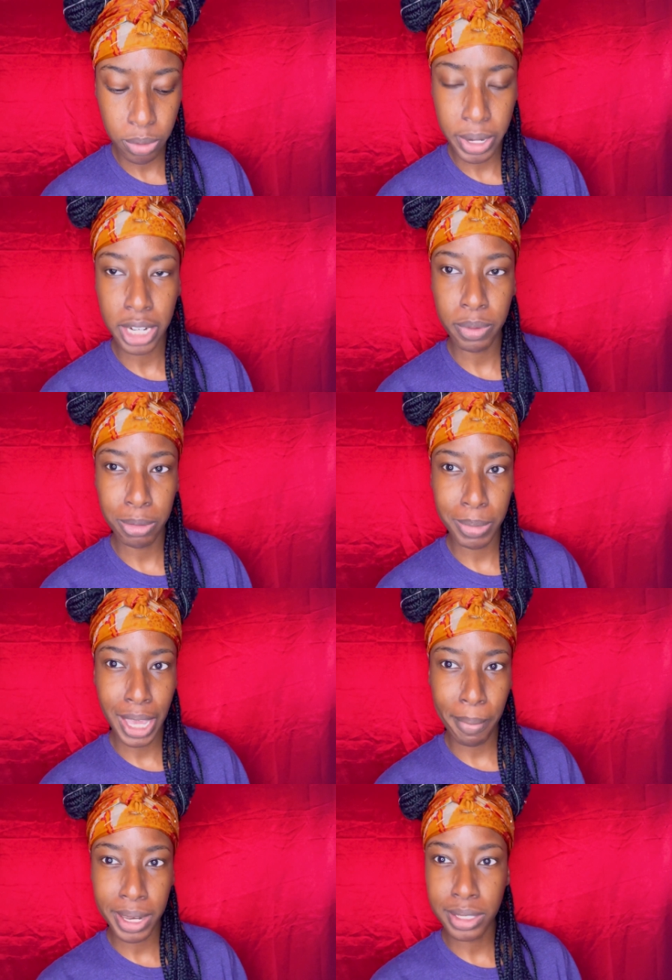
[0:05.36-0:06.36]
ready with me.
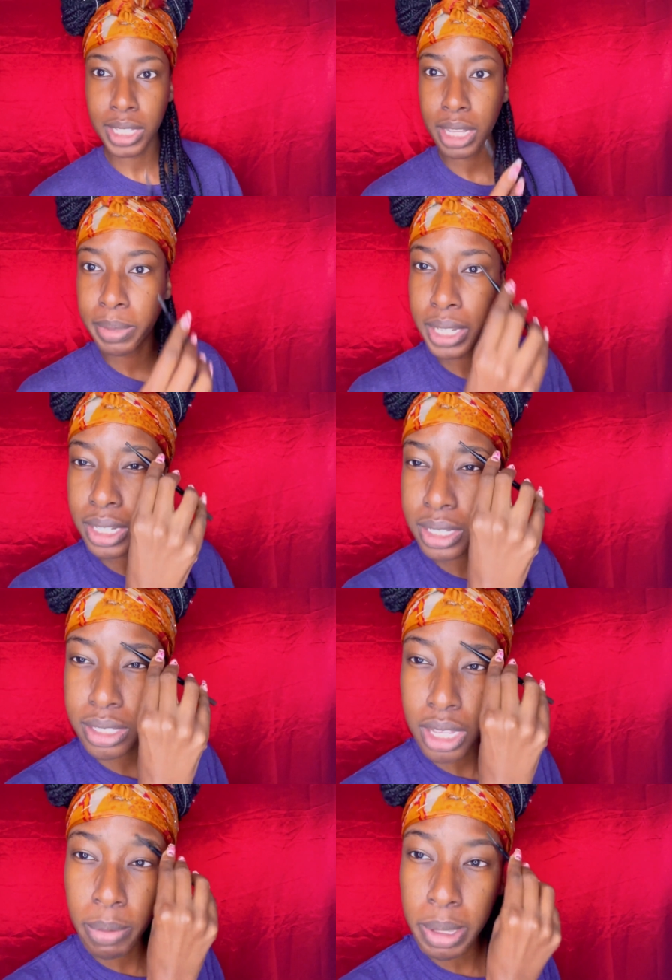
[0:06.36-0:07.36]
I'm going to say that
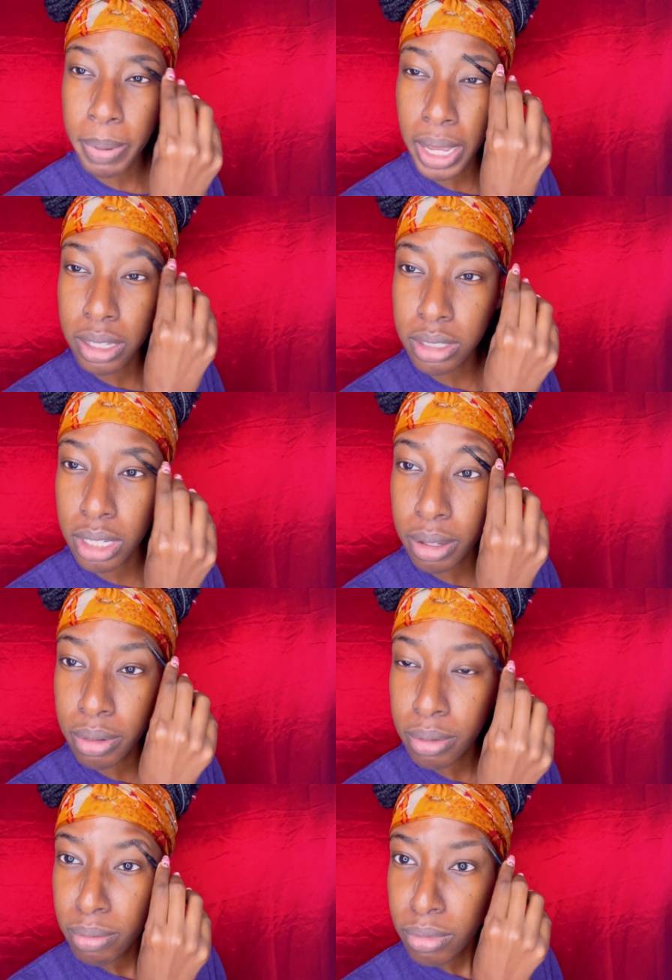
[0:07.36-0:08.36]
because I'll be pausing
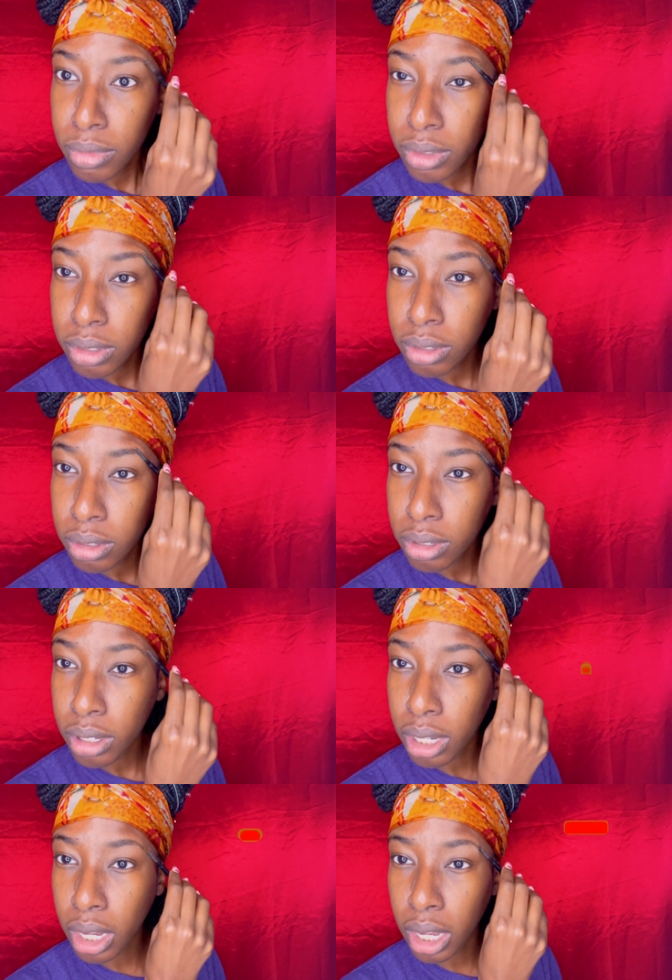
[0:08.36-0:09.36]

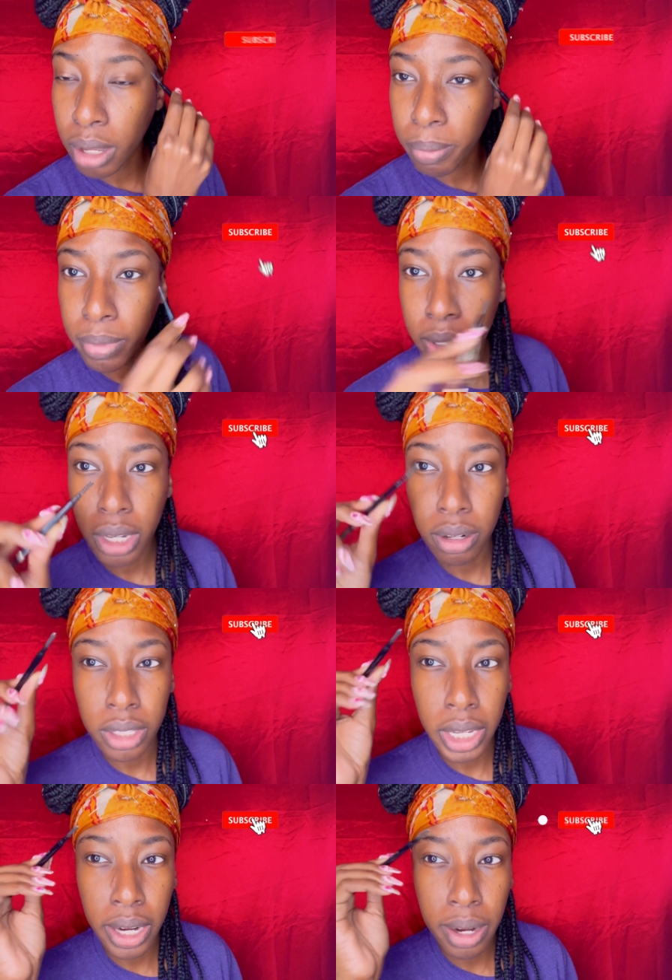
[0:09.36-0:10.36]
here
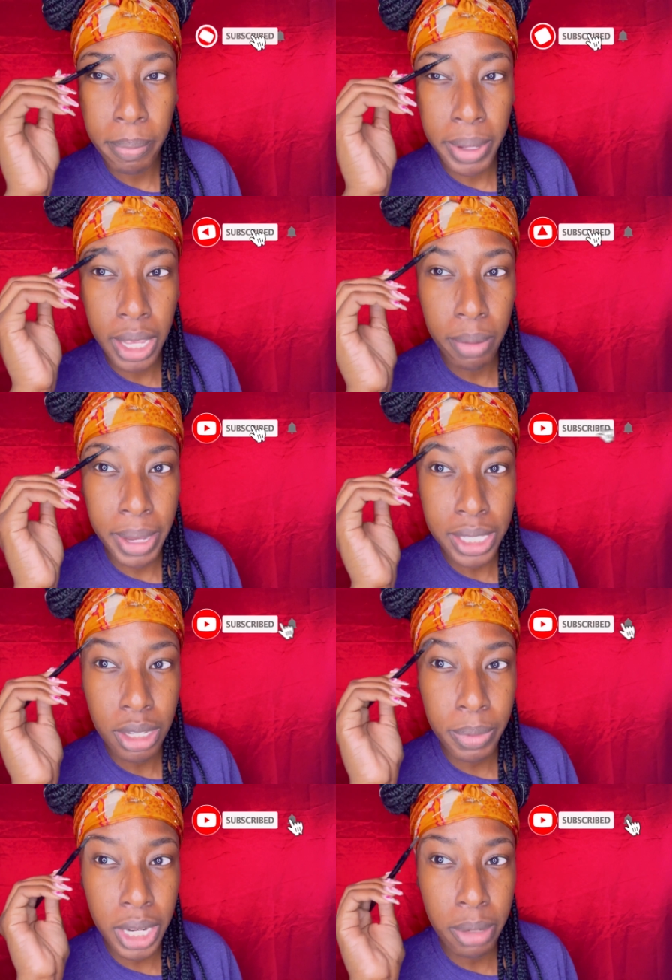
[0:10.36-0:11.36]
and there. But
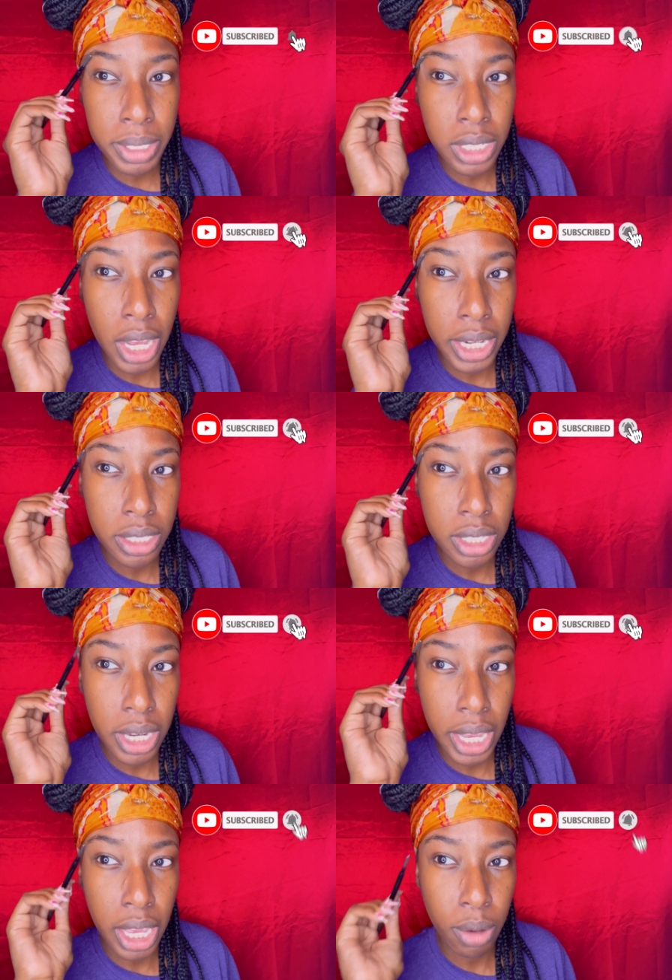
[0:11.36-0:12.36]
basically, we're going to be talking
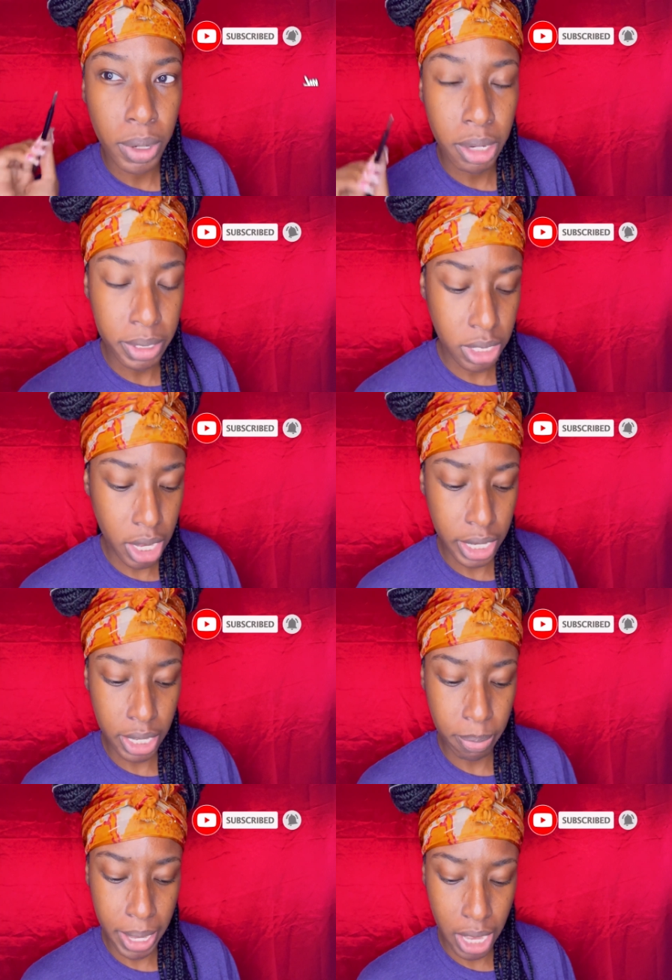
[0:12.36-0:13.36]
today. We're going to be
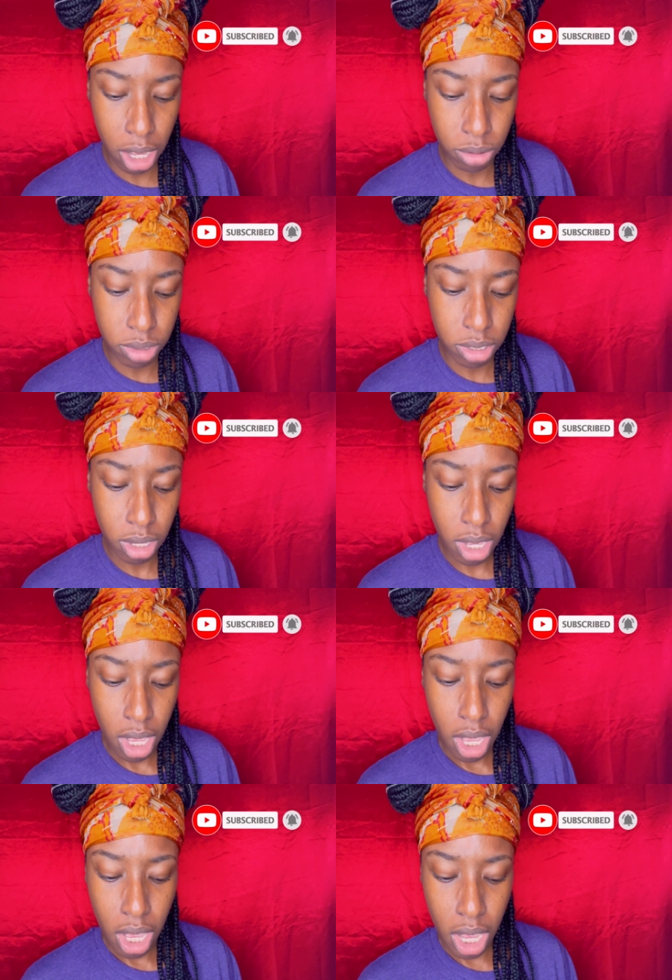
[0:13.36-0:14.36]
talking about
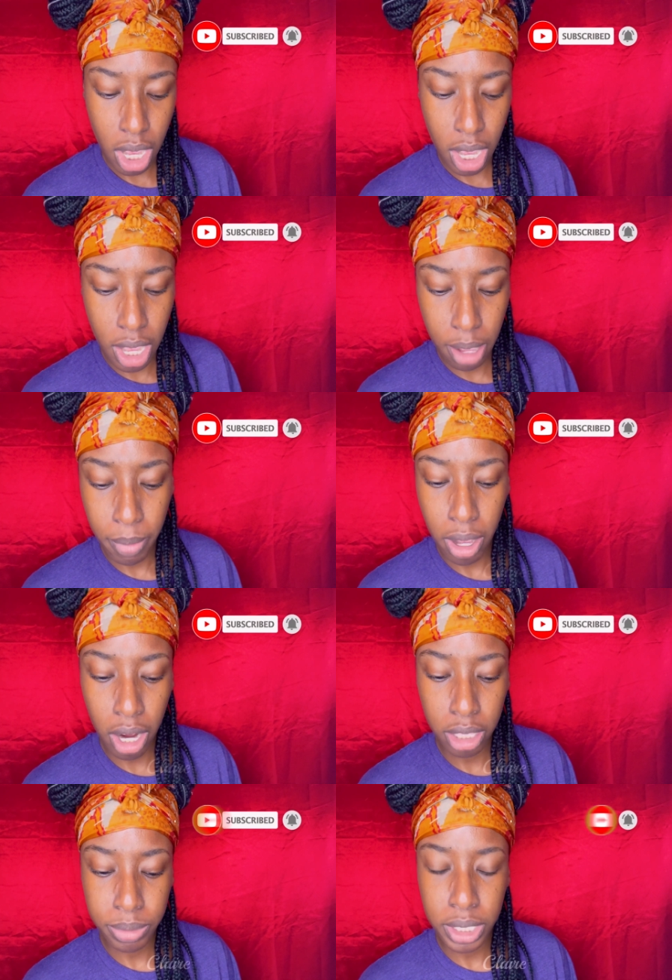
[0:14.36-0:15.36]

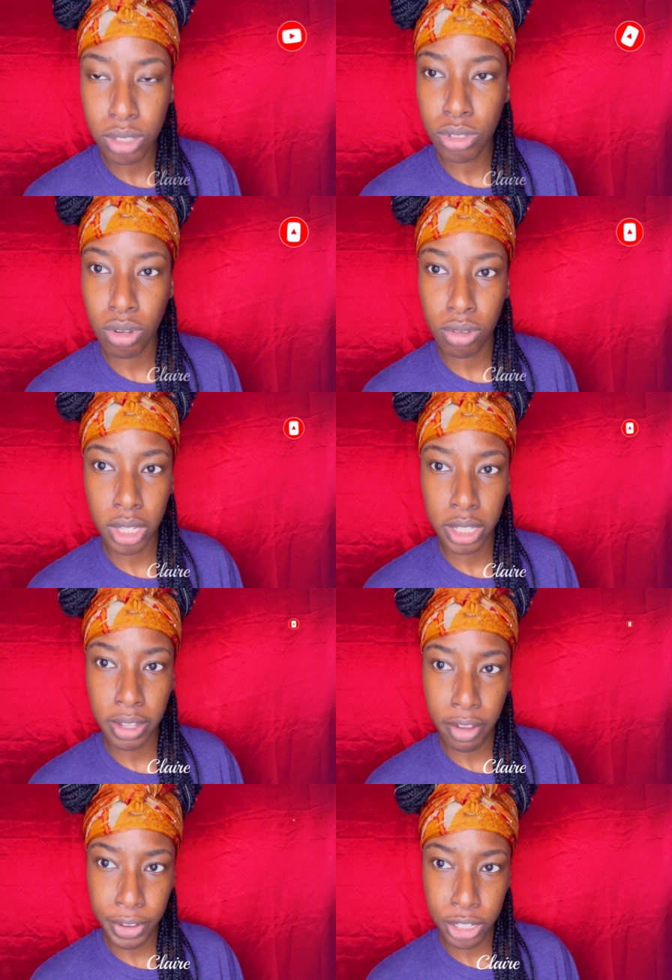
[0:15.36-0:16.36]
Harlem Season 2, the
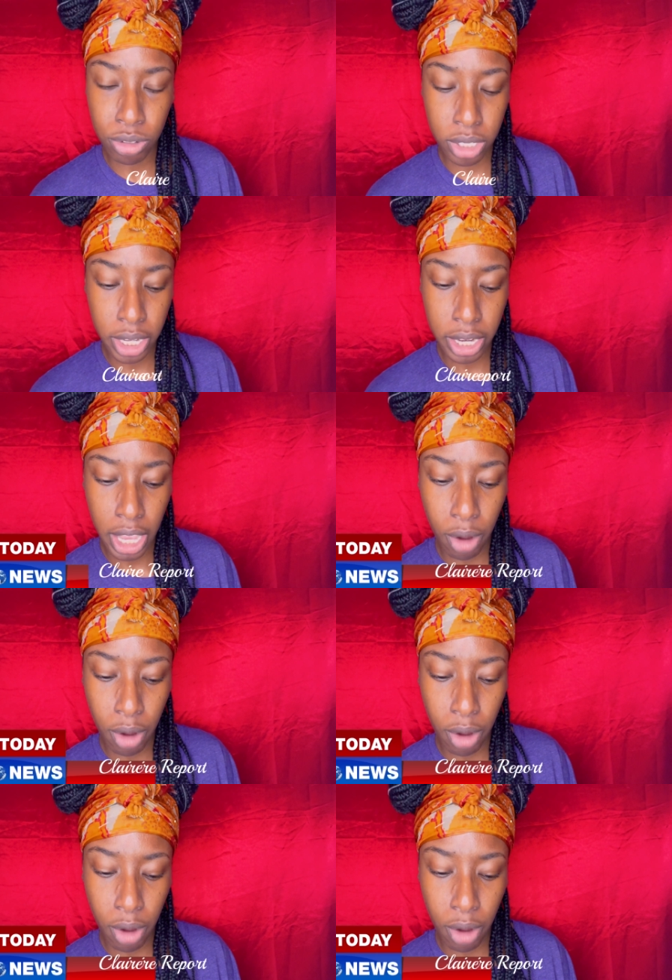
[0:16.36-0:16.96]
official Clear Hair